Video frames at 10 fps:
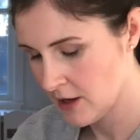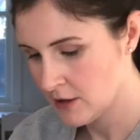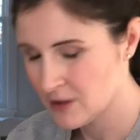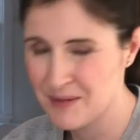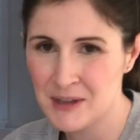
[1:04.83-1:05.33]

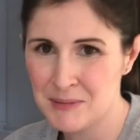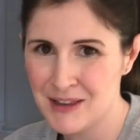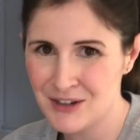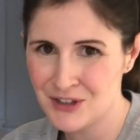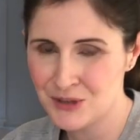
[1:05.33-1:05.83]
So that must be their
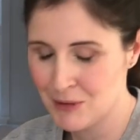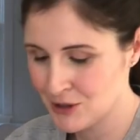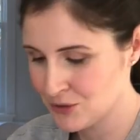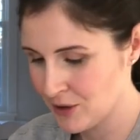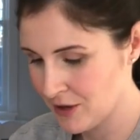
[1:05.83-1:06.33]
smart
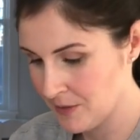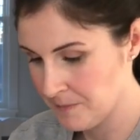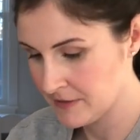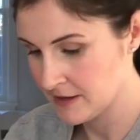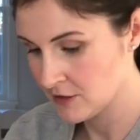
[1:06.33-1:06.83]
soil. It
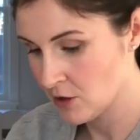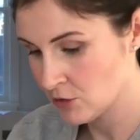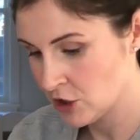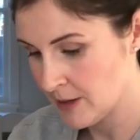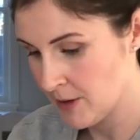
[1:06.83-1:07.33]
says no
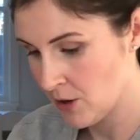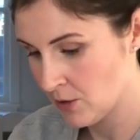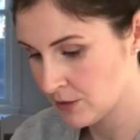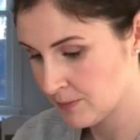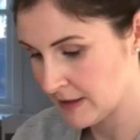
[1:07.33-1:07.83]

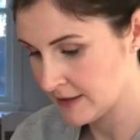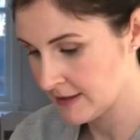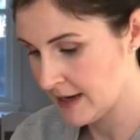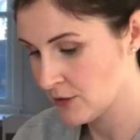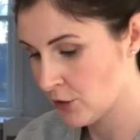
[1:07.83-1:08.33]
GMOs,
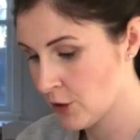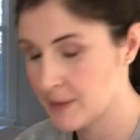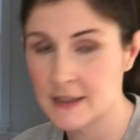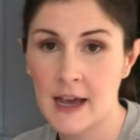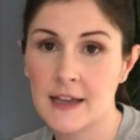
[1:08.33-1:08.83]
pesticides, or
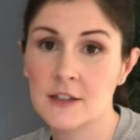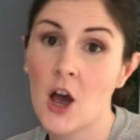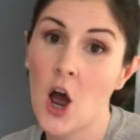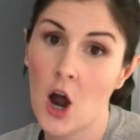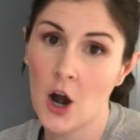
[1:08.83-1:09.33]
herbicides are